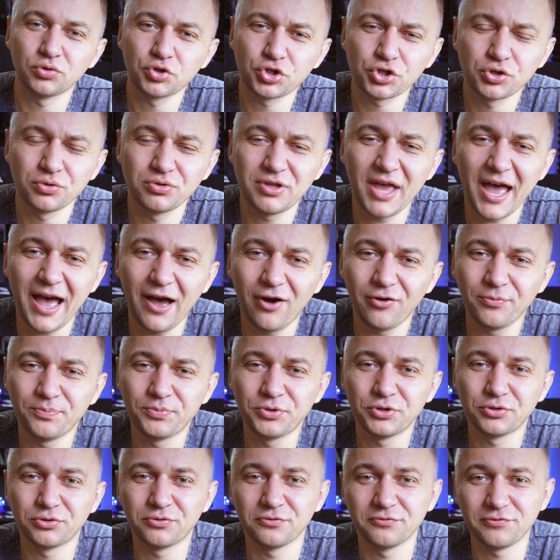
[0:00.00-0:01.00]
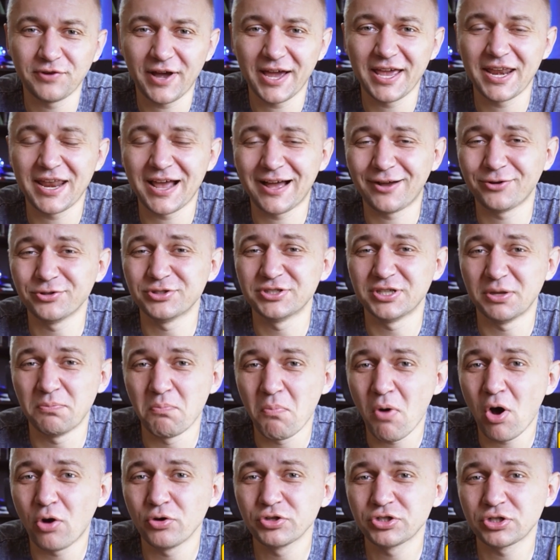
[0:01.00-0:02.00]
should help you to find out the
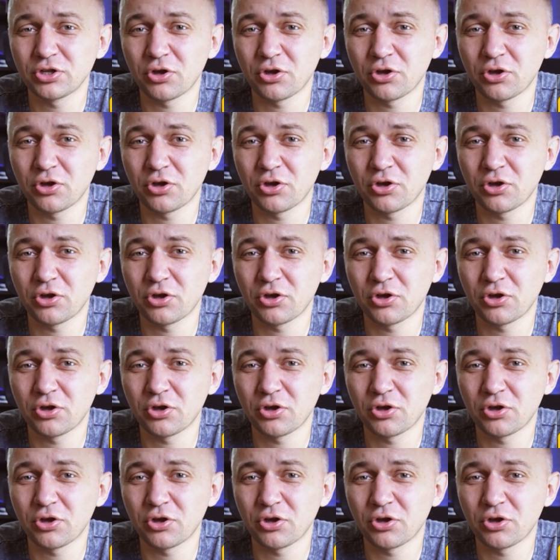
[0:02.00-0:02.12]
most